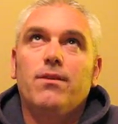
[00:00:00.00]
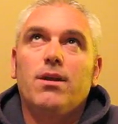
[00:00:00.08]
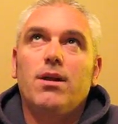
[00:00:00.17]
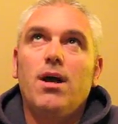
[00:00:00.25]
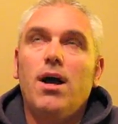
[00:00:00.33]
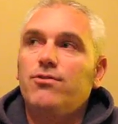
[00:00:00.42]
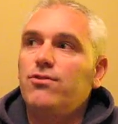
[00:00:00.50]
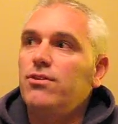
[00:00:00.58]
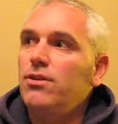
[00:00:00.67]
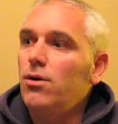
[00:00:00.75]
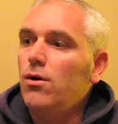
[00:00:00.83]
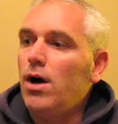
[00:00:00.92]
gosh, you
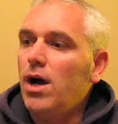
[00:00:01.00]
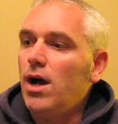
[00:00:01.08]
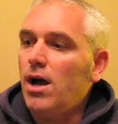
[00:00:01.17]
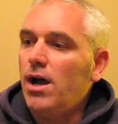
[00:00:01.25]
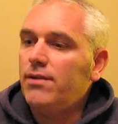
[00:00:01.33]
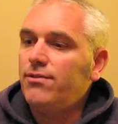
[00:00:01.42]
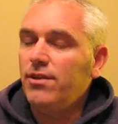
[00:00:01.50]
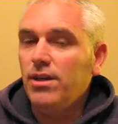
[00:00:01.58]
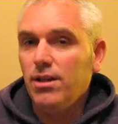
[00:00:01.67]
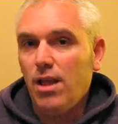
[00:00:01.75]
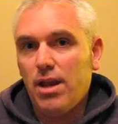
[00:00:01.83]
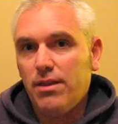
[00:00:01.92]
know, I see a
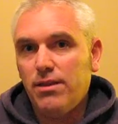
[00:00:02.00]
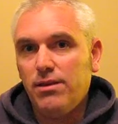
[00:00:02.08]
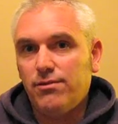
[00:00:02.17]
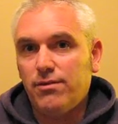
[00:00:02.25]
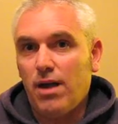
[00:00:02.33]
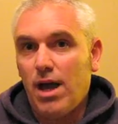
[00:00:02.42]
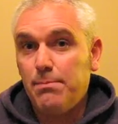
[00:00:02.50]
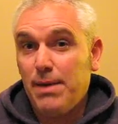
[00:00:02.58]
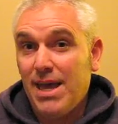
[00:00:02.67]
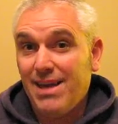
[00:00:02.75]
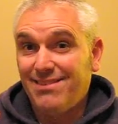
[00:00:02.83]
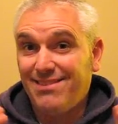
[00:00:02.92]
lot of these
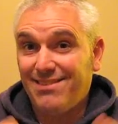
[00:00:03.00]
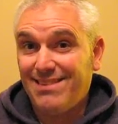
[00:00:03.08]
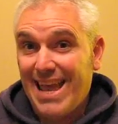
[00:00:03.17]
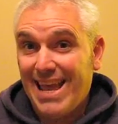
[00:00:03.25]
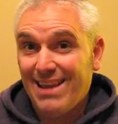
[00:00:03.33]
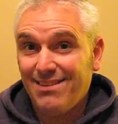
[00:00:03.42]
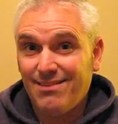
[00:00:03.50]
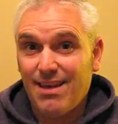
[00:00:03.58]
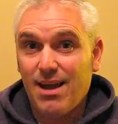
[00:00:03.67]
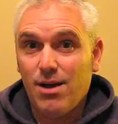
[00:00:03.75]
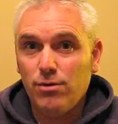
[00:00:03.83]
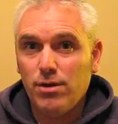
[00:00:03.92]
iPad stands
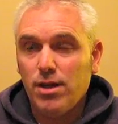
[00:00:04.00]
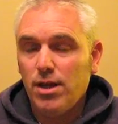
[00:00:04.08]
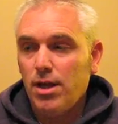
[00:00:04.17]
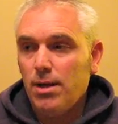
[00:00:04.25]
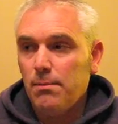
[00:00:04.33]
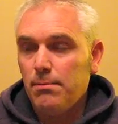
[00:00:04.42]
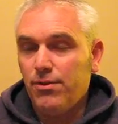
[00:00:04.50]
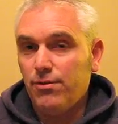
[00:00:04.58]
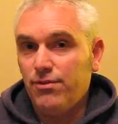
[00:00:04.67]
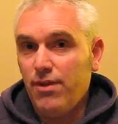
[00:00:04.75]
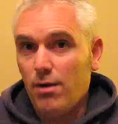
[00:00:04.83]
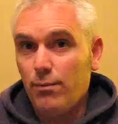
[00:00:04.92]
out, but
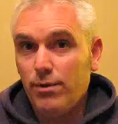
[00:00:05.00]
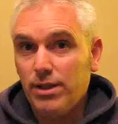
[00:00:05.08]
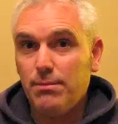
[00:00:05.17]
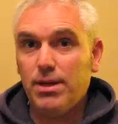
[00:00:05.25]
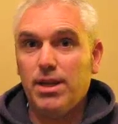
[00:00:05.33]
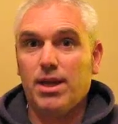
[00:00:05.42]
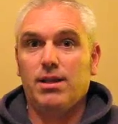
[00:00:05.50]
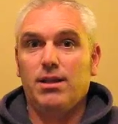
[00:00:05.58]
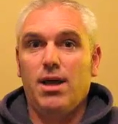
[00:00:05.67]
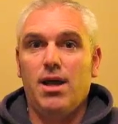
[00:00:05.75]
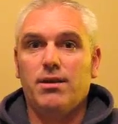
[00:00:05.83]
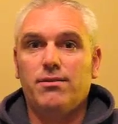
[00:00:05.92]
there's not really many I
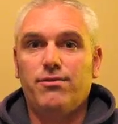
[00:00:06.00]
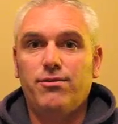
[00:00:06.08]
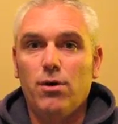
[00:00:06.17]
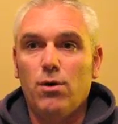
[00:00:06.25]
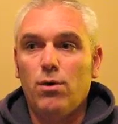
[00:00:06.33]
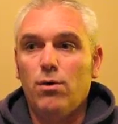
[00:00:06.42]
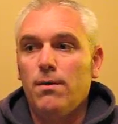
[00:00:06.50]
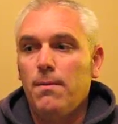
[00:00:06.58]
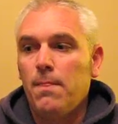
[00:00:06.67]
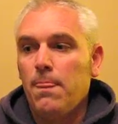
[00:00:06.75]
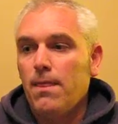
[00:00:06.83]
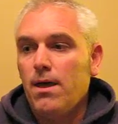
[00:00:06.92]
like. So
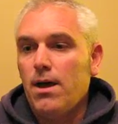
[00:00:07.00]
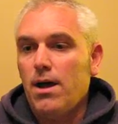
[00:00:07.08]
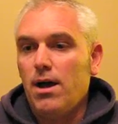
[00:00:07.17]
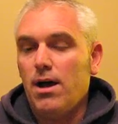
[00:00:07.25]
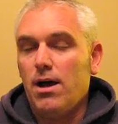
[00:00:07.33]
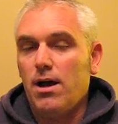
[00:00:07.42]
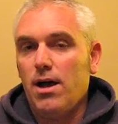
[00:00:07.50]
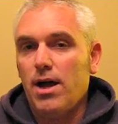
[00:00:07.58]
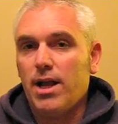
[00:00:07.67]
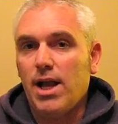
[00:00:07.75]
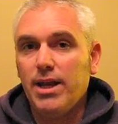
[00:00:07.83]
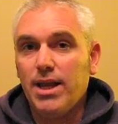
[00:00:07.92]
I
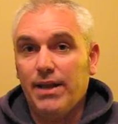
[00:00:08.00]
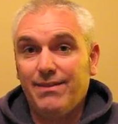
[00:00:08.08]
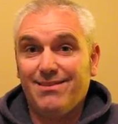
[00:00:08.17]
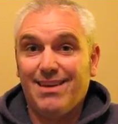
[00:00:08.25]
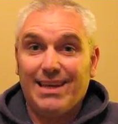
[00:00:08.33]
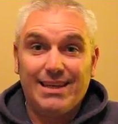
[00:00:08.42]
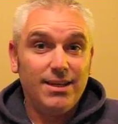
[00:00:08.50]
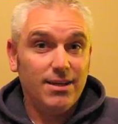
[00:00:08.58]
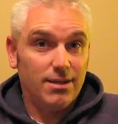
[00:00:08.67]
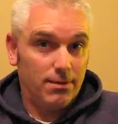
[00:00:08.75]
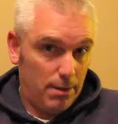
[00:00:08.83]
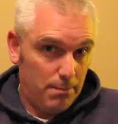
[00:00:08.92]
kind of got this
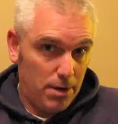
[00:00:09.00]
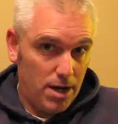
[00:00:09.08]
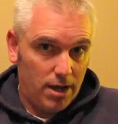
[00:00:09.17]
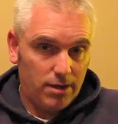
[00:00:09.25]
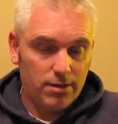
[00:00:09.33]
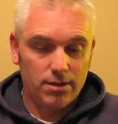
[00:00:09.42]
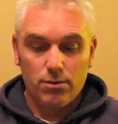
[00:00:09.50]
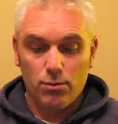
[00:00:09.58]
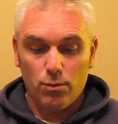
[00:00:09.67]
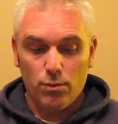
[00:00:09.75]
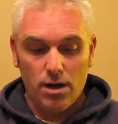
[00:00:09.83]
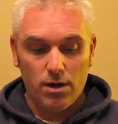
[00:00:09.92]
idea in my mind.
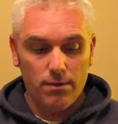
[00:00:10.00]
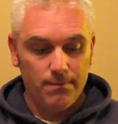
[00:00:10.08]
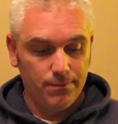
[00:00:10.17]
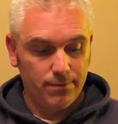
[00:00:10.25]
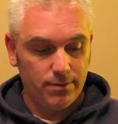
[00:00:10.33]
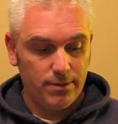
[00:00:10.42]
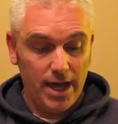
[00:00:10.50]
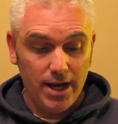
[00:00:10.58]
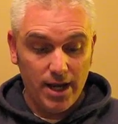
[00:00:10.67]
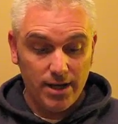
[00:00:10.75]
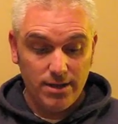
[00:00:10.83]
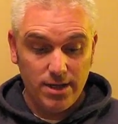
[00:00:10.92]
Well, that
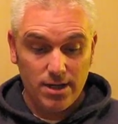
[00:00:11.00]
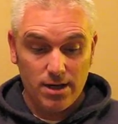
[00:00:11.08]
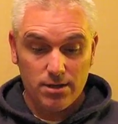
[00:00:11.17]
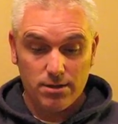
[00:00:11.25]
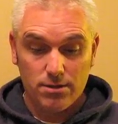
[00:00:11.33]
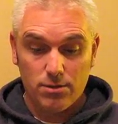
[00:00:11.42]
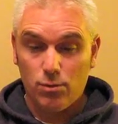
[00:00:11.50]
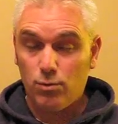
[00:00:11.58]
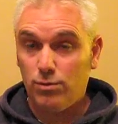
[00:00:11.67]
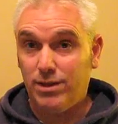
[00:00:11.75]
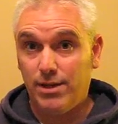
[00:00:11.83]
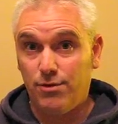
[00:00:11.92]
idea
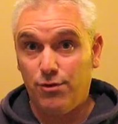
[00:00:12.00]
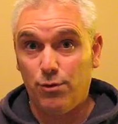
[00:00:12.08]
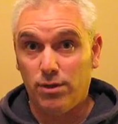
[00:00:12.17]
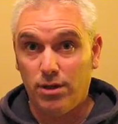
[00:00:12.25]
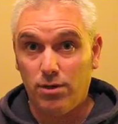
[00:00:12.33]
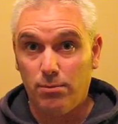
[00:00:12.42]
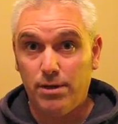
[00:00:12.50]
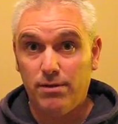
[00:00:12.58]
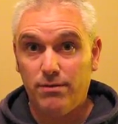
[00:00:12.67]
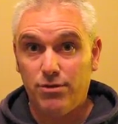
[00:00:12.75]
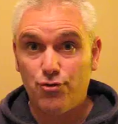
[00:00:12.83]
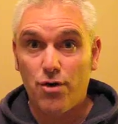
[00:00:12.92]
led to a little bit of
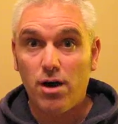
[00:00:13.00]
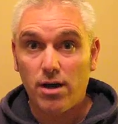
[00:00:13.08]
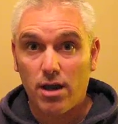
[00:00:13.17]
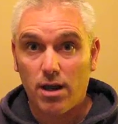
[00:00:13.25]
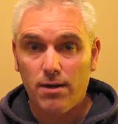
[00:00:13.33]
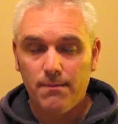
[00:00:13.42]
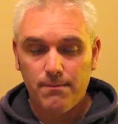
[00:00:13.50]
a drawing.